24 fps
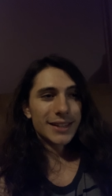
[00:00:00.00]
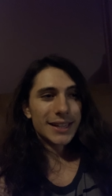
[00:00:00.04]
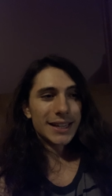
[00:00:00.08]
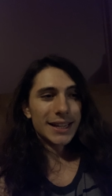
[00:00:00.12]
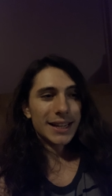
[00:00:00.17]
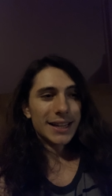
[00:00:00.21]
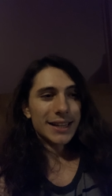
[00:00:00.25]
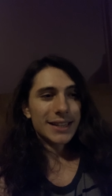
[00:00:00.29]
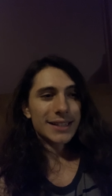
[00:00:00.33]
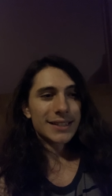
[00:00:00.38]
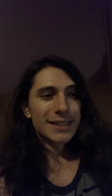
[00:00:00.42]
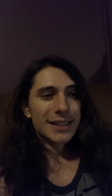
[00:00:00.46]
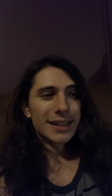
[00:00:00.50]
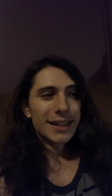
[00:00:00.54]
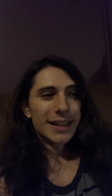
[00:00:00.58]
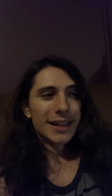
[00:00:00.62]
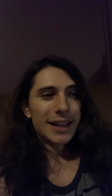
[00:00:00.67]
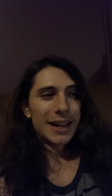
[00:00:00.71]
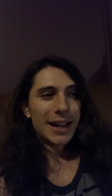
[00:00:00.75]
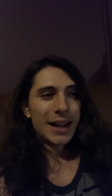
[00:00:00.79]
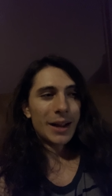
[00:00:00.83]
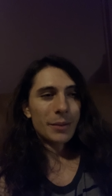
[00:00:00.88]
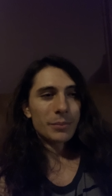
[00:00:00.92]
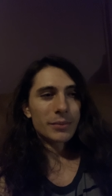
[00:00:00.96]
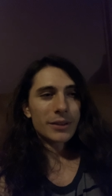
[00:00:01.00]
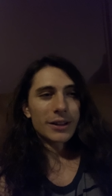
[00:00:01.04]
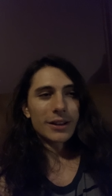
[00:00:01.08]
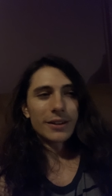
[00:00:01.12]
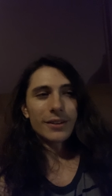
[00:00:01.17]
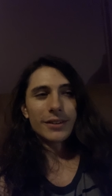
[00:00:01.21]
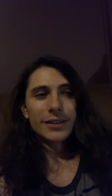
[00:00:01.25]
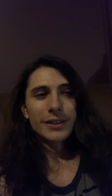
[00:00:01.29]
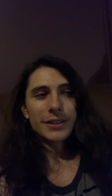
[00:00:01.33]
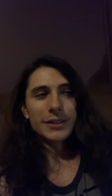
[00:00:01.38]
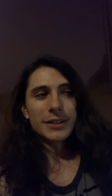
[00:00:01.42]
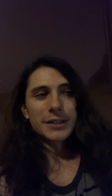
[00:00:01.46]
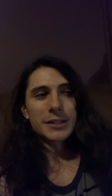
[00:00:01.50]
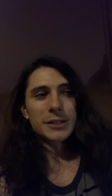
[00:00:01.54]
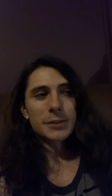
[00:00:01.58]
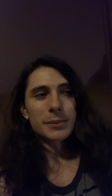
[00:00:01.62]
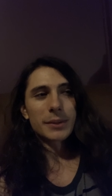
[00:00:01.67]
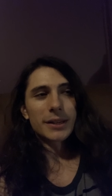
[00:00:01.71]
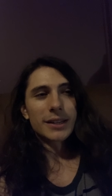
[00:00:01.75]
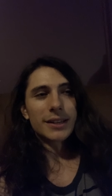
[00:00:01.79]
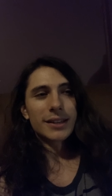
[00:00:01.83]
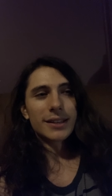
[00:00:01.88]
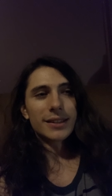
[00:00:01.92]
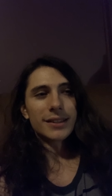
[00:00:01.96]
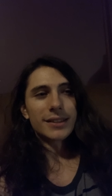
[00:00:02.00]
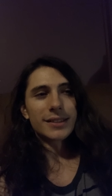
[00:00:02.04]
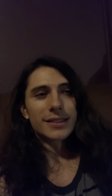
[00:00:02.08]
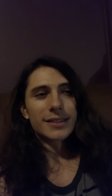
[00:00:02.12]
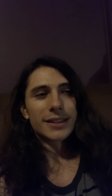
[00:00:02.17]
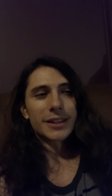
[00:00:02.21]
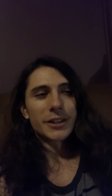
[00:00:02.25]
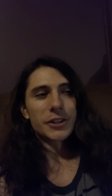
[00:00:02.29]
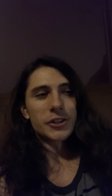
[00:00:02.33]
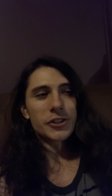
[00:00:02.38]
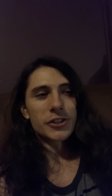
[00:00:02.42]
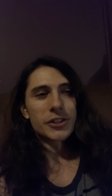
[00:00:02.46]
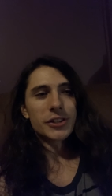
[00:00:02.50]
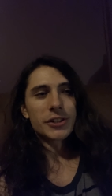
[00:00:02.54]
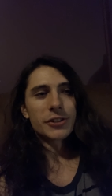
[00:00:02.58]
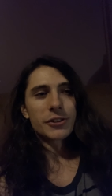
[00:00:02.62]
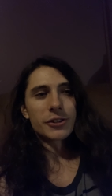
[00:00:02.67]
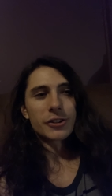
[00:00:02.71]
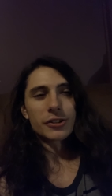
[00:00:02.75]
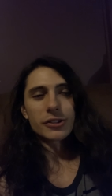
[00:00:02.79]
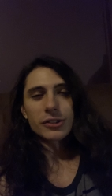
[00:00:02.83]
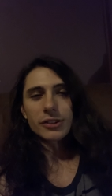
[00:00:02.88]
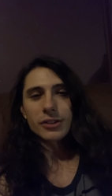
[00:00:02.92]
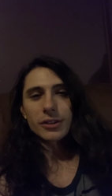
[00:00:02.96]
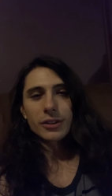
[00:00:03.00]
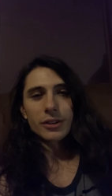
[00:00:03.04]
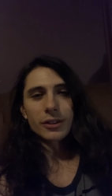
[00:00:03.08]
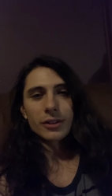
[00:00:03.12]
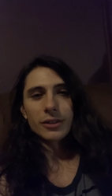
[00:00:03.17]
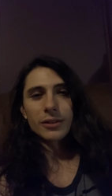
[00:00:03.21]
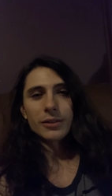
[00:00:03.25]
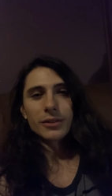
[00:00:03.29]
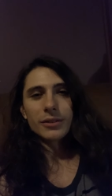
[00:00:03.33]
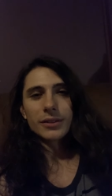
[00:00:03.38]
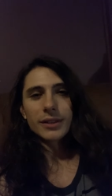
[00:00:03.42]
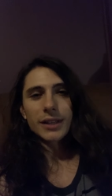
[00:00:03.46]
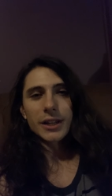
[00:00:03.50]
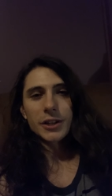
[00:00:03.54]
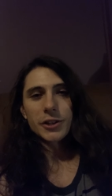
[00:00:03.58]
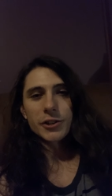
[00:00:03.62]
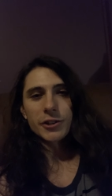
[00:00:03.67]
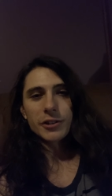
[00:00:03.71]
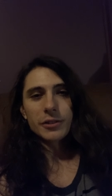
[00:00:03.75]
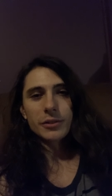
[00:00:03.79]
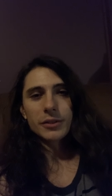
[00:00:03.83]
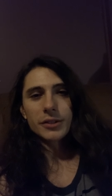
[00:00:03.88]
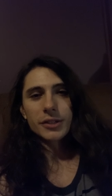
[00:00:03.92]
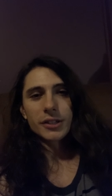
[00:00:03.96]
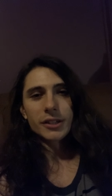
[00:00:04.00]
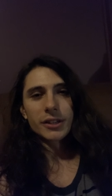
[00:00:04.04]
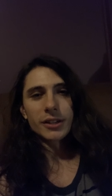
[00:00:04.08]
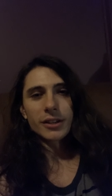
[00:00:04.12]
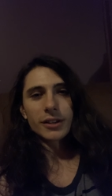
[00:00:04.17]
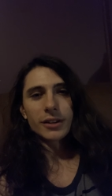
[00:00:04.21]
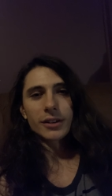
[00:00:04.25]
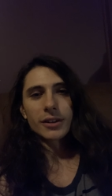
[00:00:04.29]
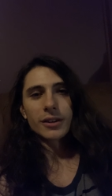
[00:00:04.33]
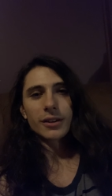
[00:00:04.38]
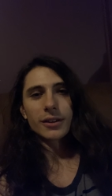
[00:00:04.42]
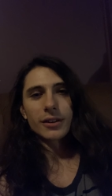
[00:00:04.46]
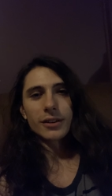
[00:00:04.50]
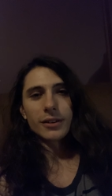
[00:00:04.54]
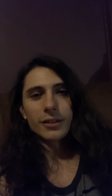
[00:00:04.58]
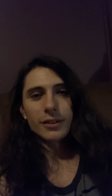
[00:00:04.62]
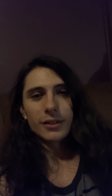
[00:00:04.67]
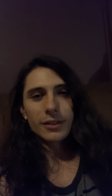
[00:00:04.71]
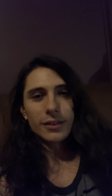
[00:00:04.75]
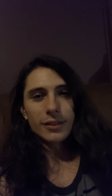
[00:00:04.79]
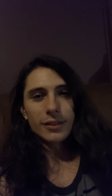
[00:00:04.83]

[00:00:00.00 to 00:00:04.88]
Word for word: It's like I'm telling you, it's because like she just knew that she was a good girl.